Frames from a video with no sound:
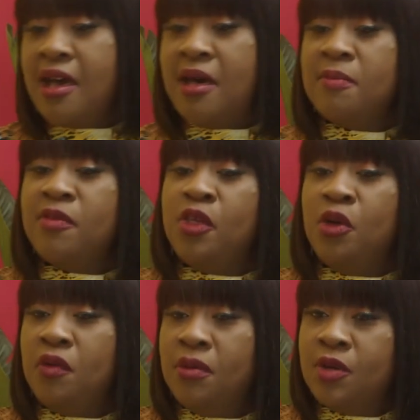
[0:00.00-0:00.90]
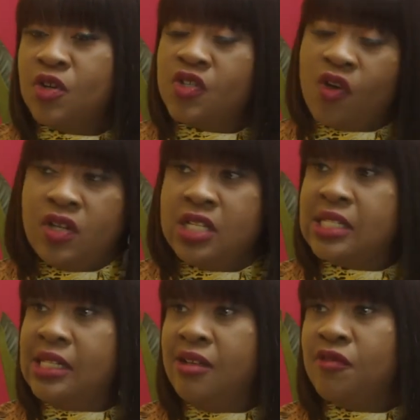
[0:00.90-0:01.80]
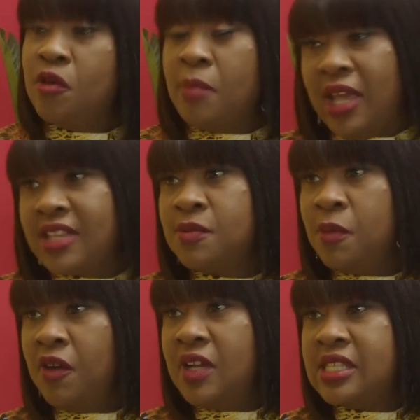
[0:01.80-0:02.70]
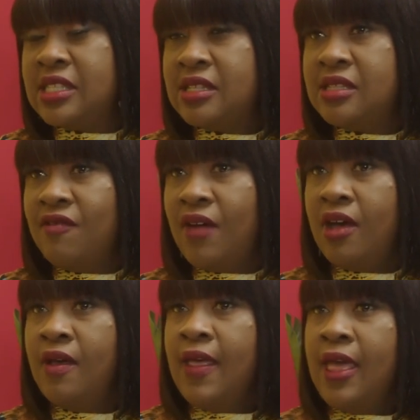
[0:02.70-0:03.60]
theory, because honestly, from my experience, there's never